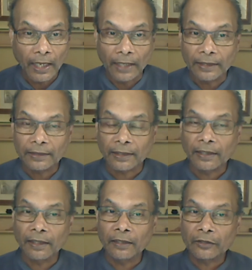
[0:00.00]
And it
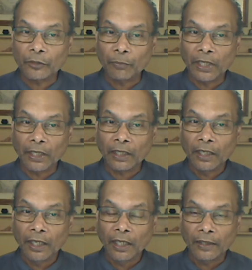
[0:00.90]
occurred to me
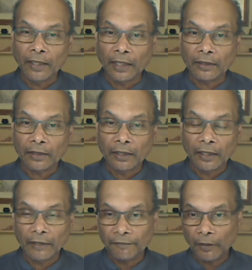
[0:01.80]
that
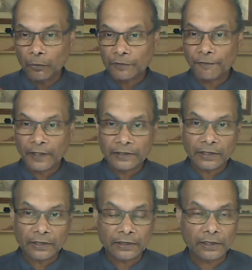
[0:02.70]
if I was
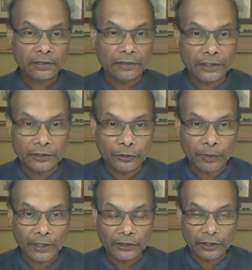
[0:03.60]
facing a certain
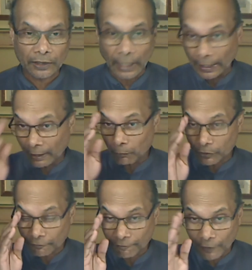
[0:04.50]
situation and I
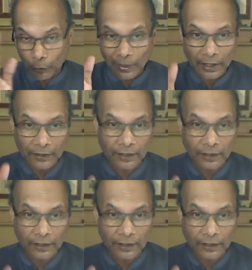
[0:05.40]
was viewing it as